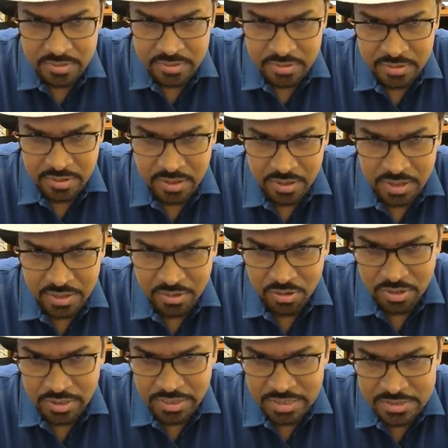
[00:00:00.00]
I can call
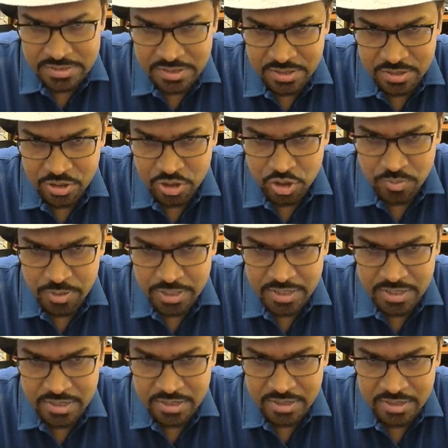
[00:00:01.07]
it as numeric
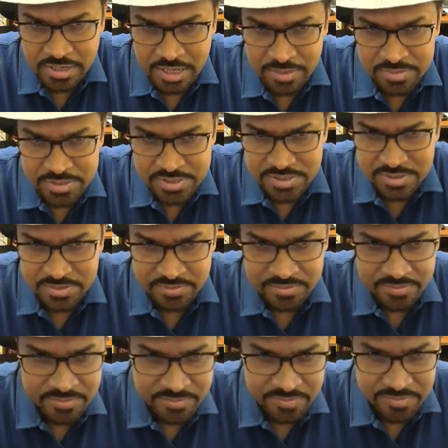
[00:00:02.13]
types.
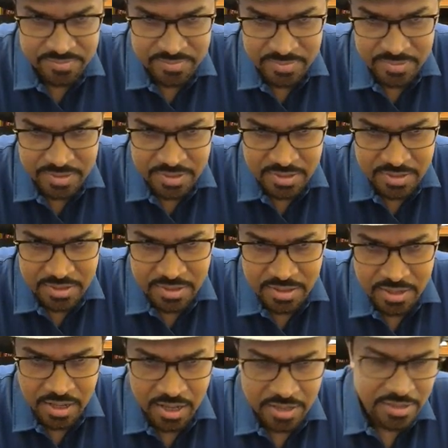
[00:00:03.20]

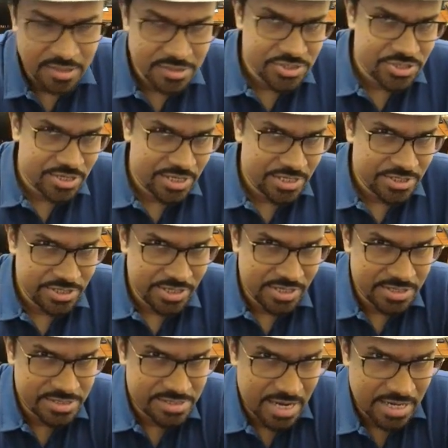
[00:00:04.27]
A little strange here
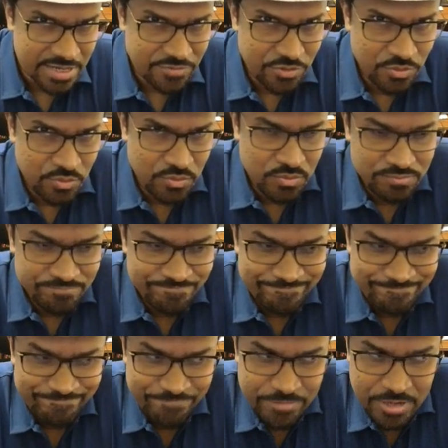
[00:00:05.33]
is that if you
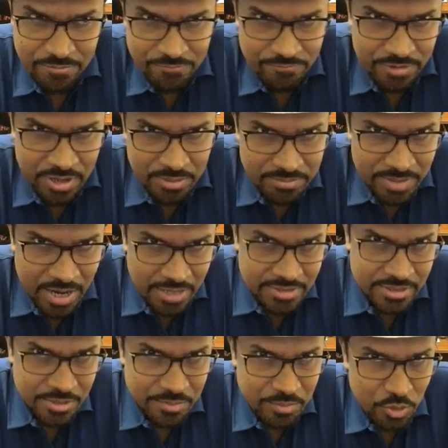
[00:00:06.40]
come from
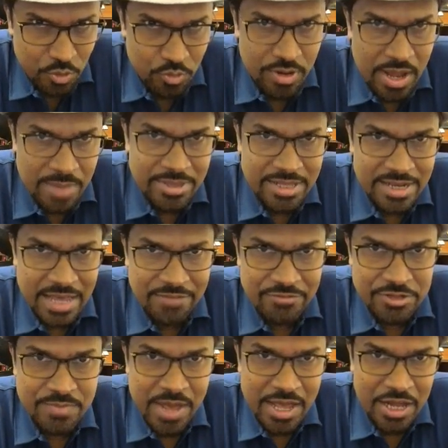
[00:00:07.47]
other programming language
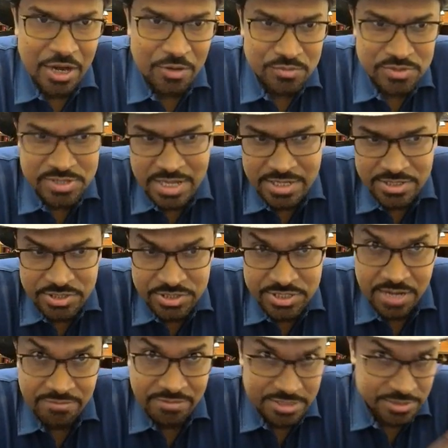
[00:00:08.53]
backgrounds like
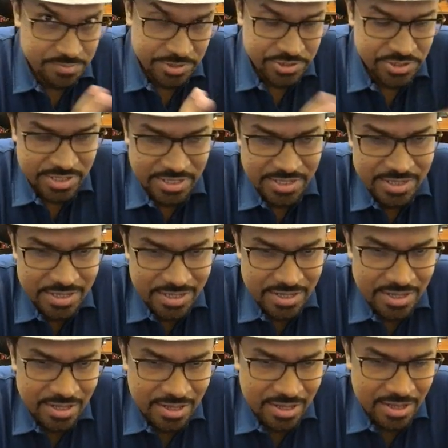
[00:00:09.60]
Java especially,
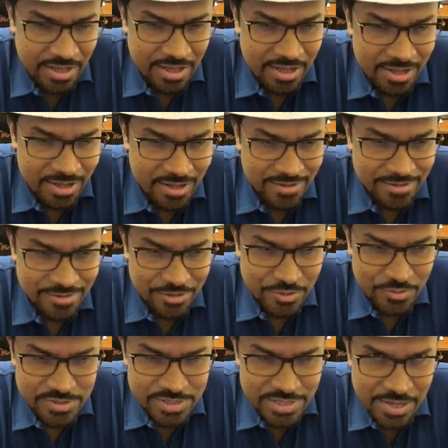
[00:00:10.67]
uh,
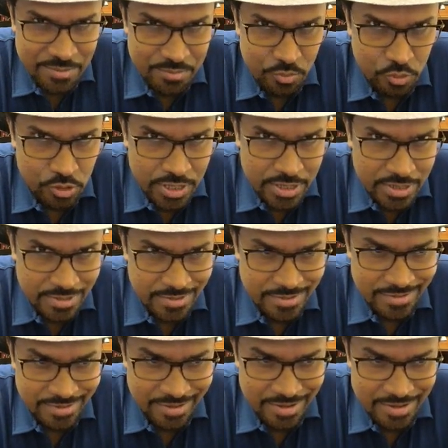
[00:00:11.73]
you'll see that Boolean
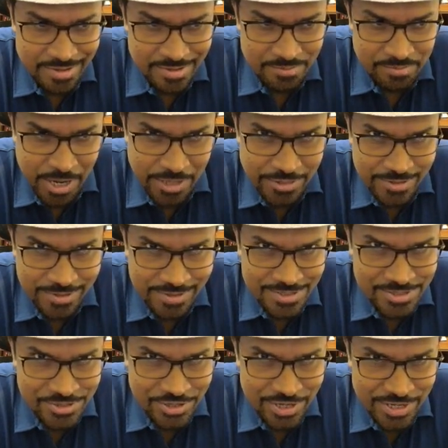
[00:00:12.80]
in Python is
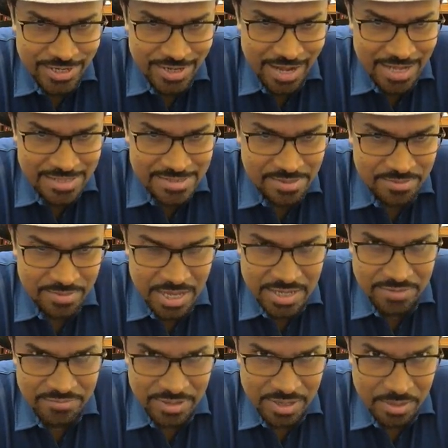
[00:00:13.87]
treated as some kind
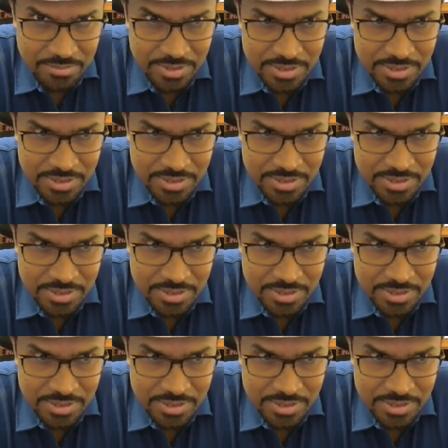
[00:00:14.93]
of a number.